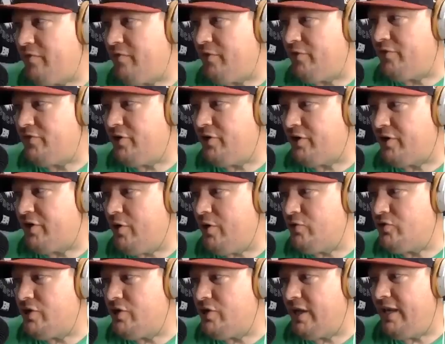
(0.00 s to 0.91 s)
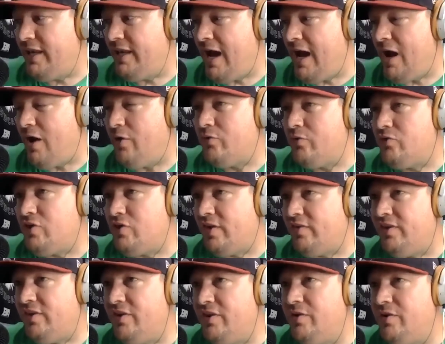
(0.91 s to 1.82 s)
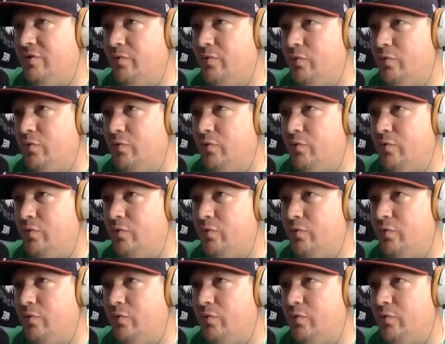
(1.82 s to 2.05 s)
first year of coaching, and now Jesse,